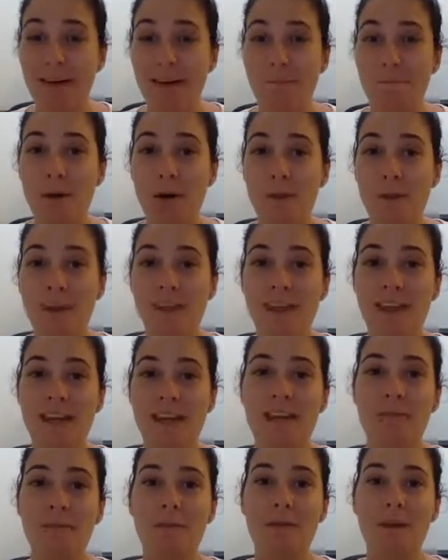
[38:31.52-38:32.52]
But we need
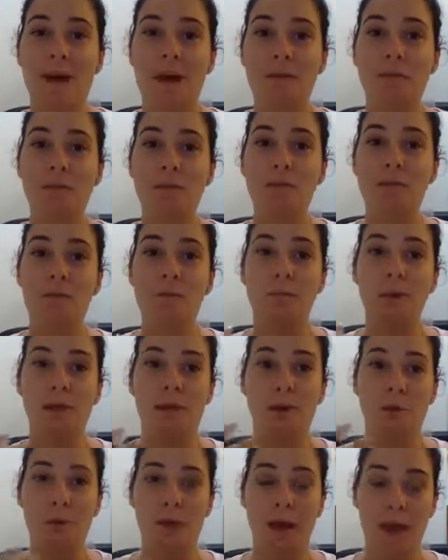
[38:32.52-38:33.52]
to be able to be
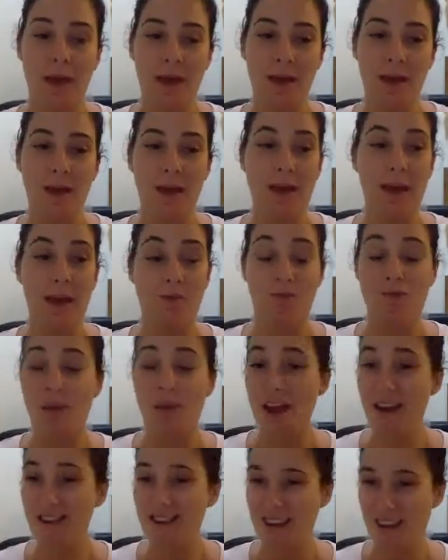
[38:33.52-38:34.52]
aware, okay,
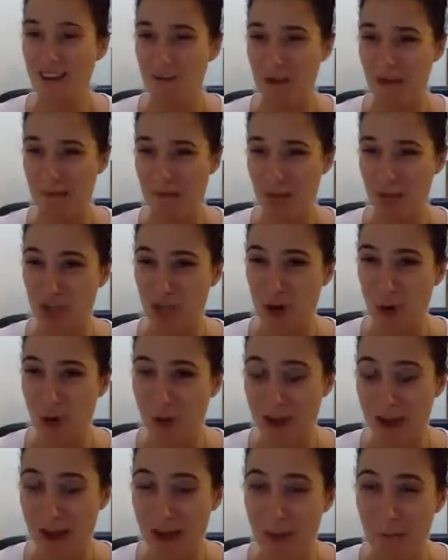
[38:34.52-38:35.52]
right now what I'm
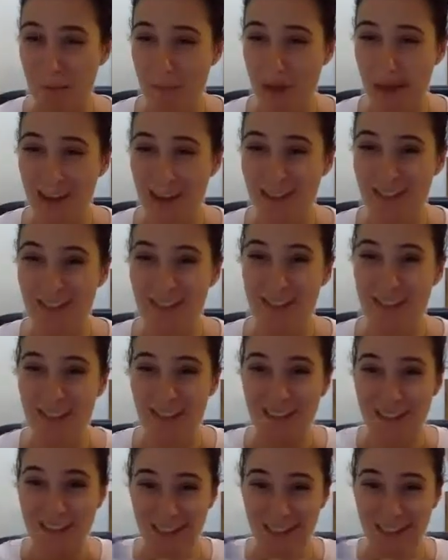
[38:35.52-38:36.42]
showing up as,